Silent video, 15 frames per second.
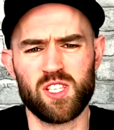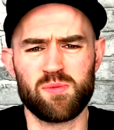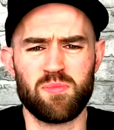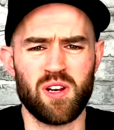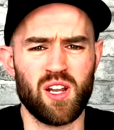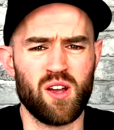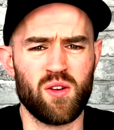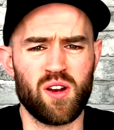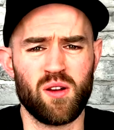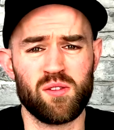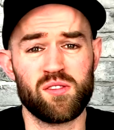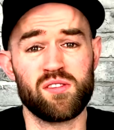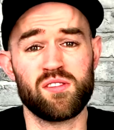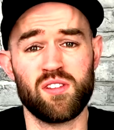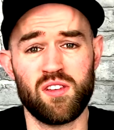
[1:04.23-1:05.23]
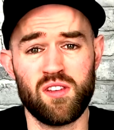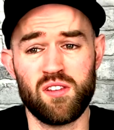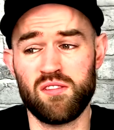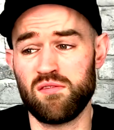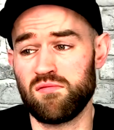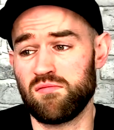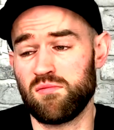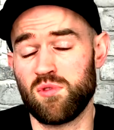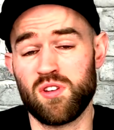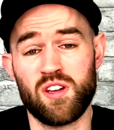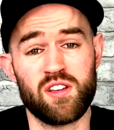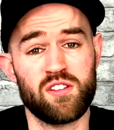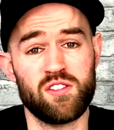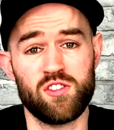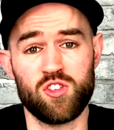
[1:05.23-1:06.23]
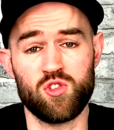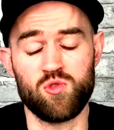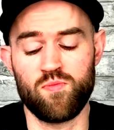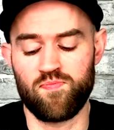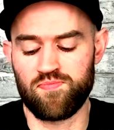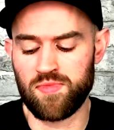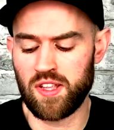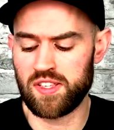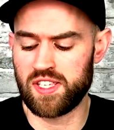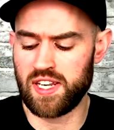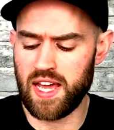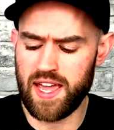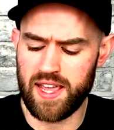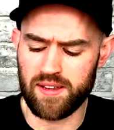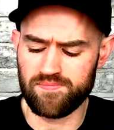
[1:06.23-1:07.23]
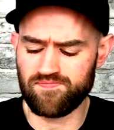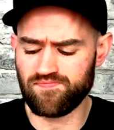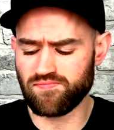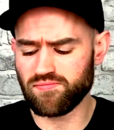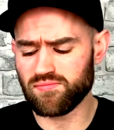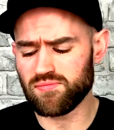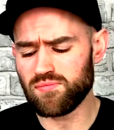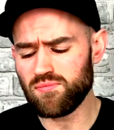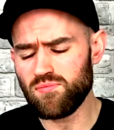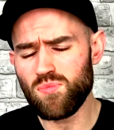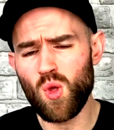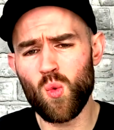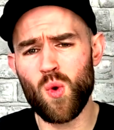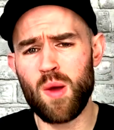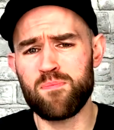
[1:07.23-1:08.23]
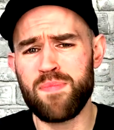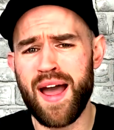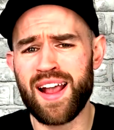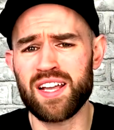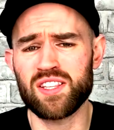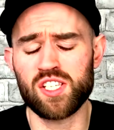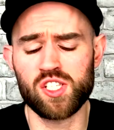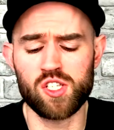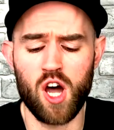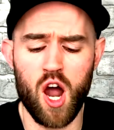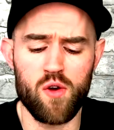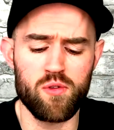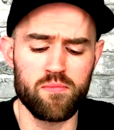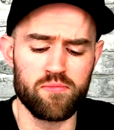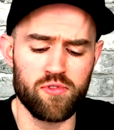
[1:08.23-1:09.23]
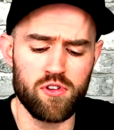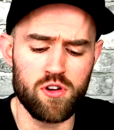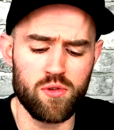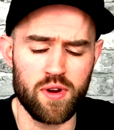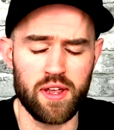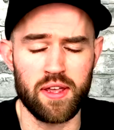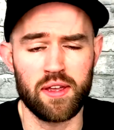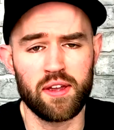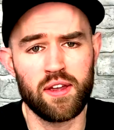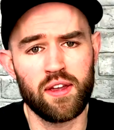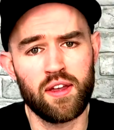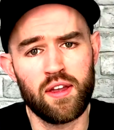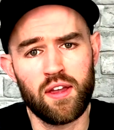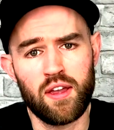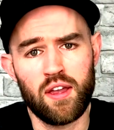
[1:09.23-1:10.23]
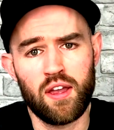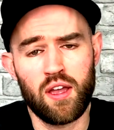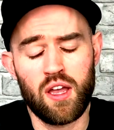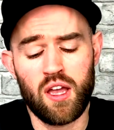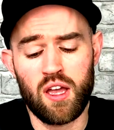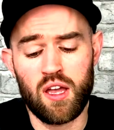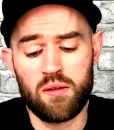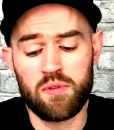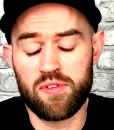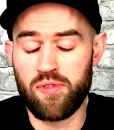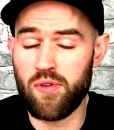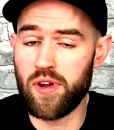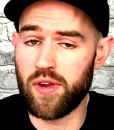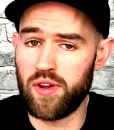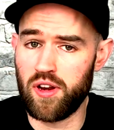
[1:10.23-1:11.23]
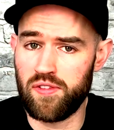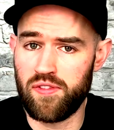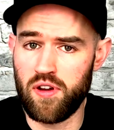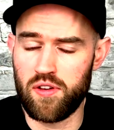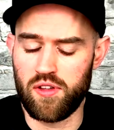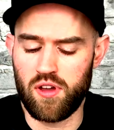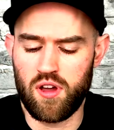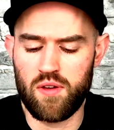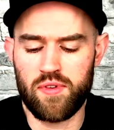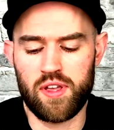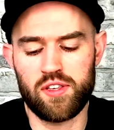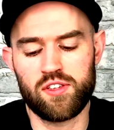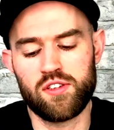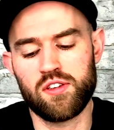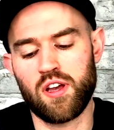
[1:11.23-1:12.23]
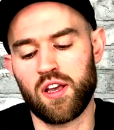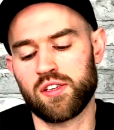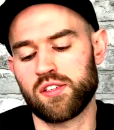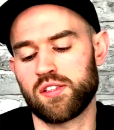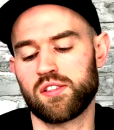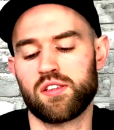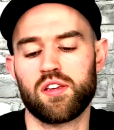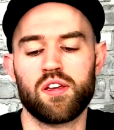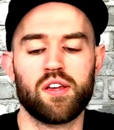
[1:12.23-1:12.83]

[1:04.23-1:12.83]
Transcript: below and I'll see what I can do. Today, we're back at the Siren Brewery. Before I go any further, I mean, just